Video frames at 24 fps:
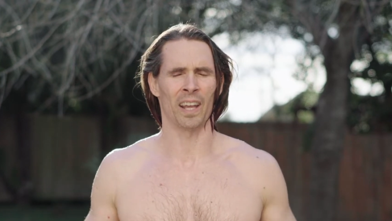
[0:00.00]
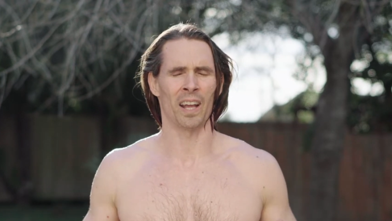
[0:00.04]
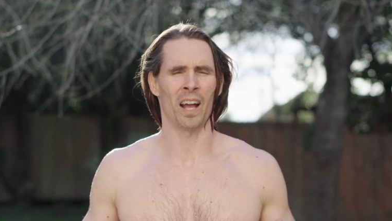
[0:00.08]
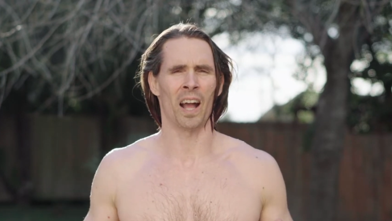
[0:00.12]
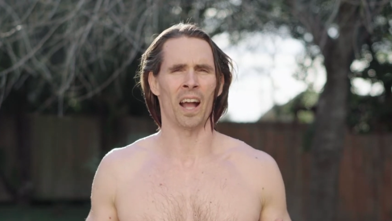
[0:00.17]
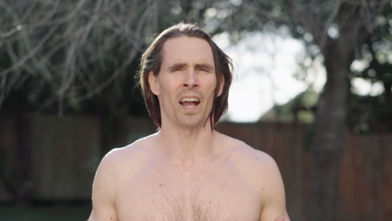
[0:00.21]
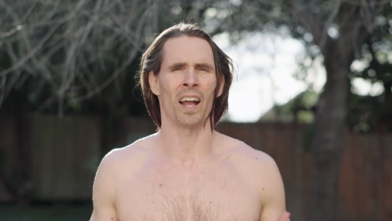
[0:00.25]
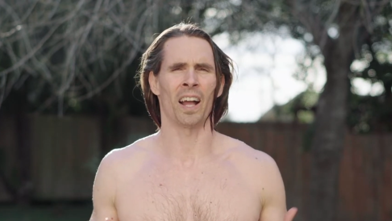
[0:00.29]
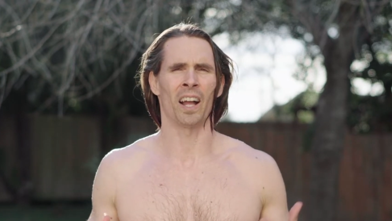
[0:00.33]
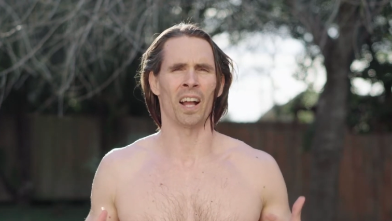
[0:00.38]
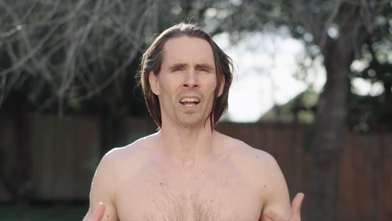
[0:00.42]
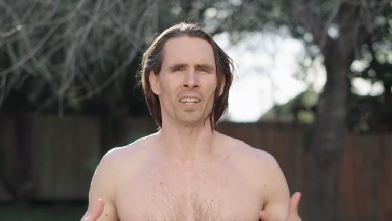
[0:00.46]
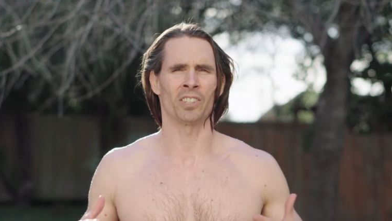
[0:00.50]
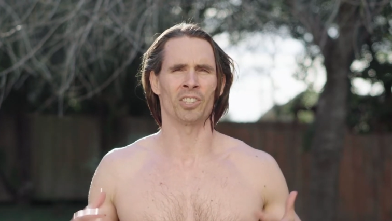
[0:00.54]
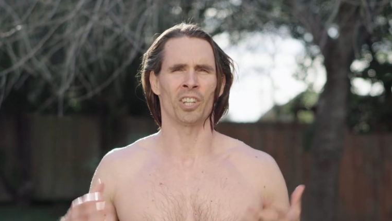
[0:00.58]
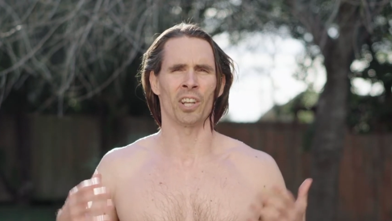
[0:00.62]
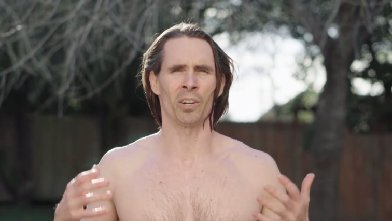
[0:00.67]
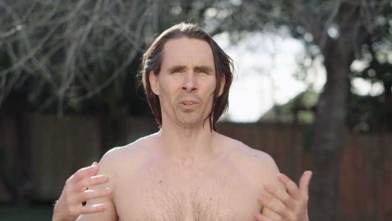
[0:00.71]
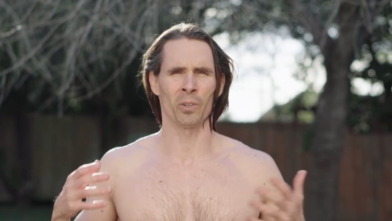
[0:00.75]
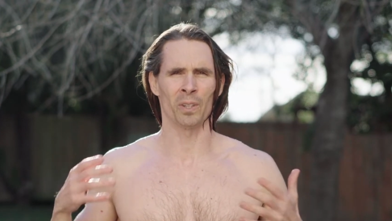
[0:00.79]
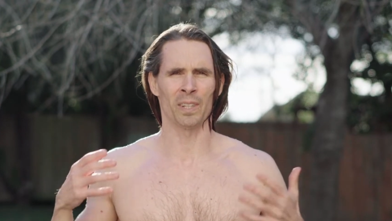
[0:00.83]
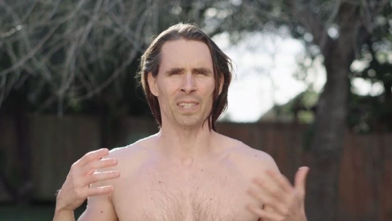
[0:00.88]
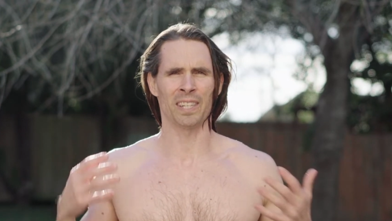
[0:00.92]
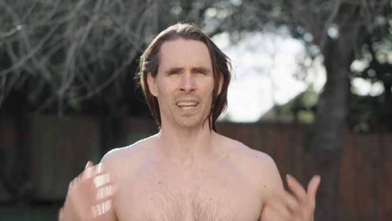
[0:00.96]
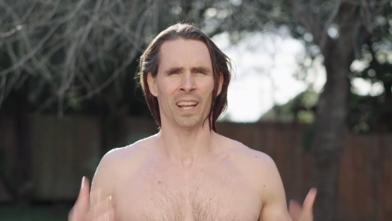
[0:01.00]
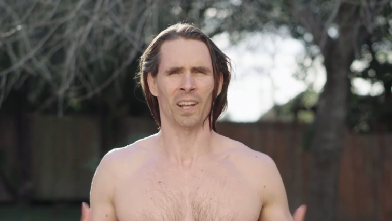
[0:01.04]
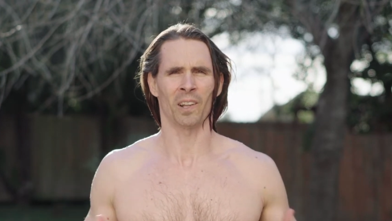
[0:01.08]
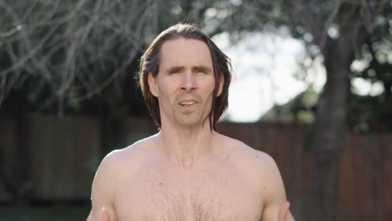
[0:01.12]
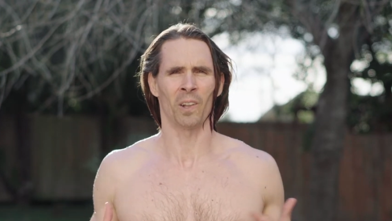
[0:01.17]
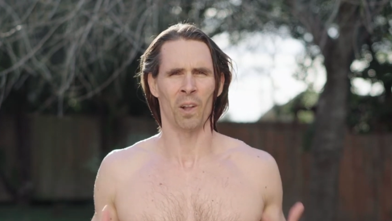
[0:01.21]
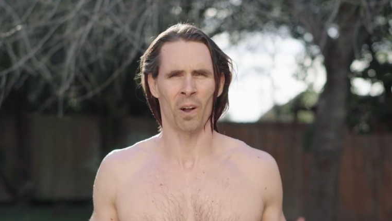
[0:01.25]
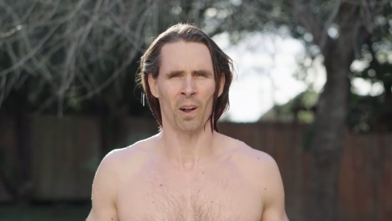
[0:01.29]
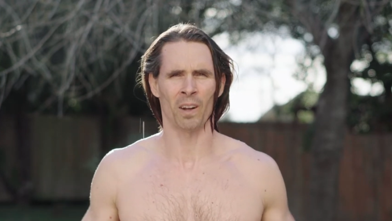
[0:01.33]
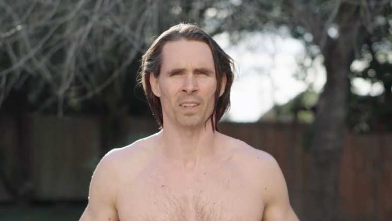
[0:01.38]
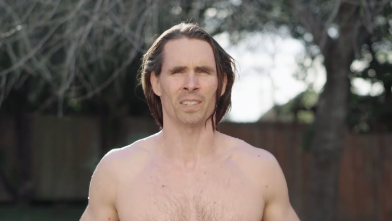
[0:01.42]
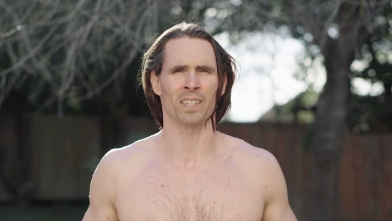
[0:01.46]
I generally take a
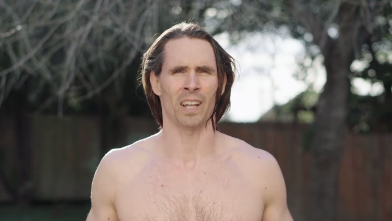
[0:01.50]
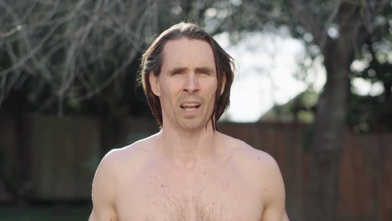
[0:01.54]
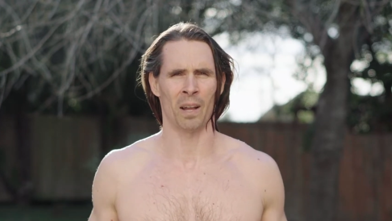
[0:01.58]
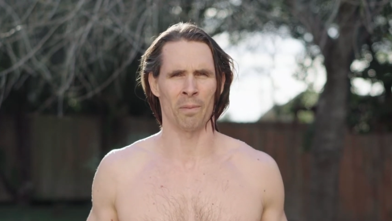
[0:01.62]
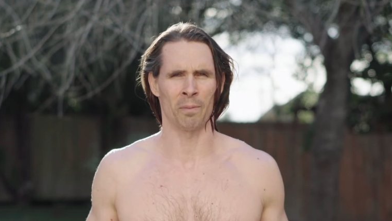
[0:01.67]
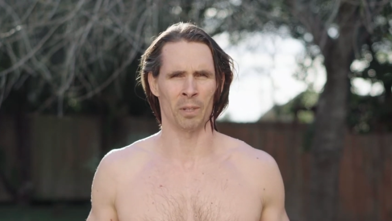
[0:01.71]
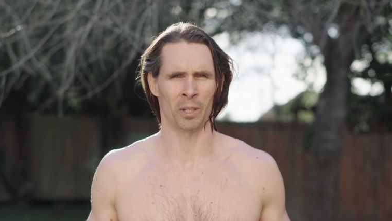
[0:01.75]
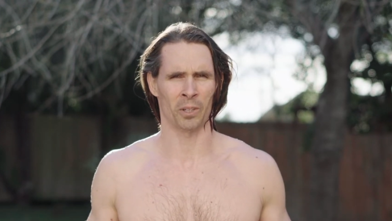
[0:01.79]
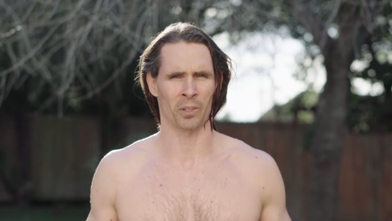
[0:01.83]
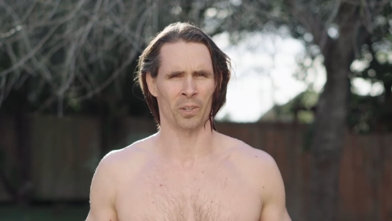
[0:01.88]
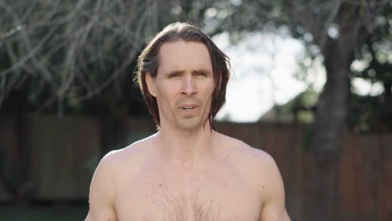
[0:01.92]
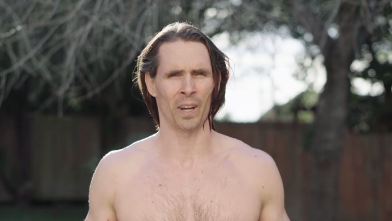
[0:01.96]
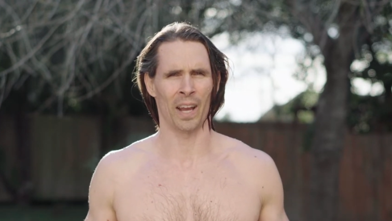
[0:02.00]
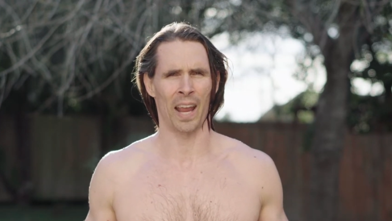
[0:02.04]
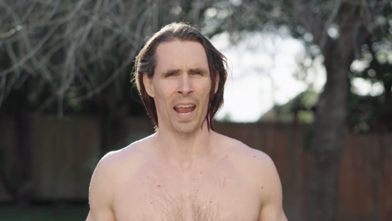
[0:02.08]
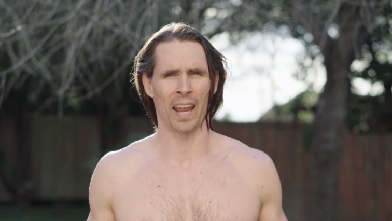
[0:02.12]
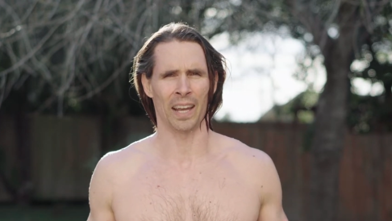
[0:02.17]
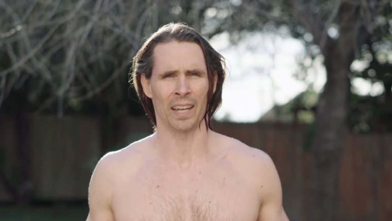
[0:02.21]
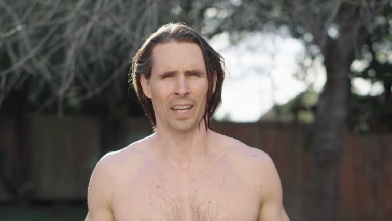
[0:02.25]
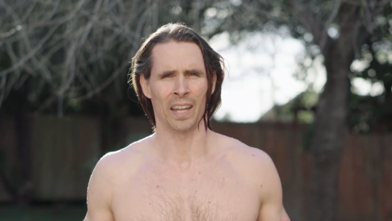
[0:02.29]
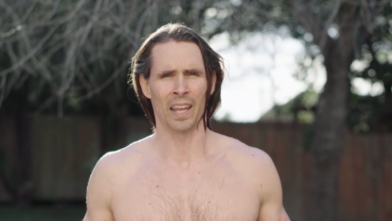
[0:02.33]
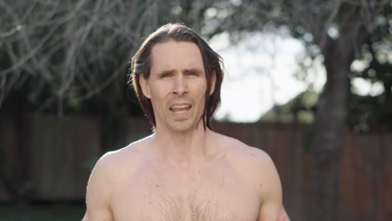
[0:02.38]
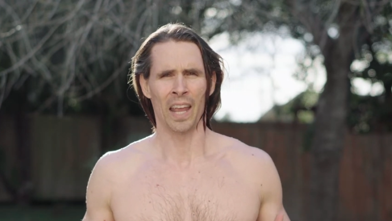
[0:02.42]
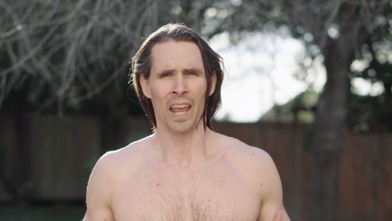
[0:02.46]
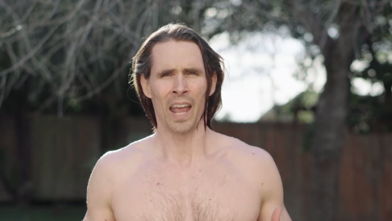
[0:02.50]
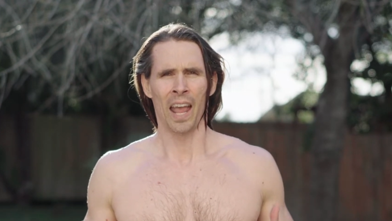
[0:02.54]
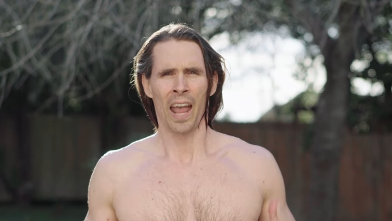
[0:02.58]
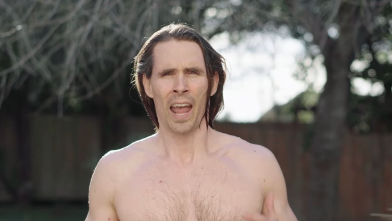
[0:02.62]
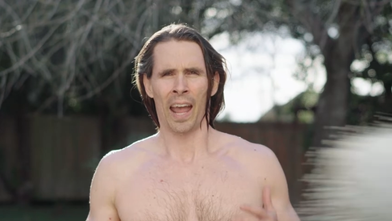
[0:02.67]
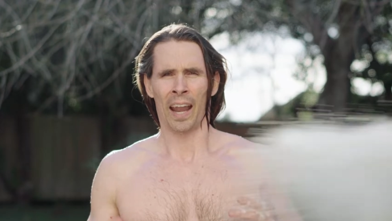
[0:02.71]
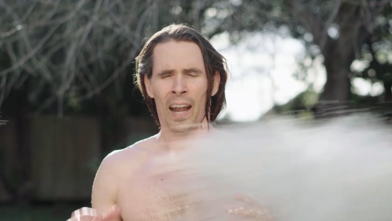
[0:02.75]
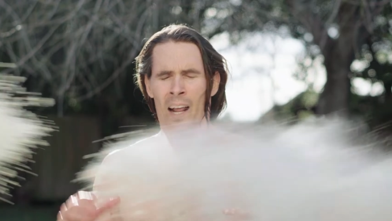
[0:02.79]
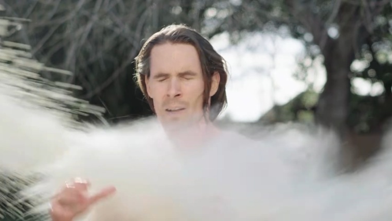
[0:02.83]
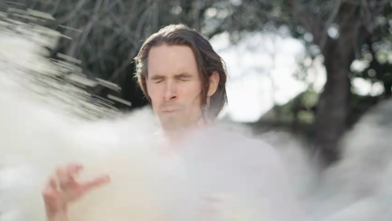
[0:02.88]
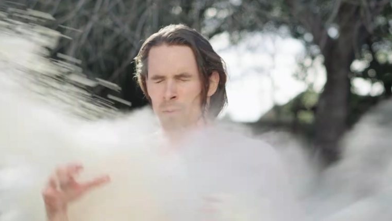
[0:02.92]
long time to create, and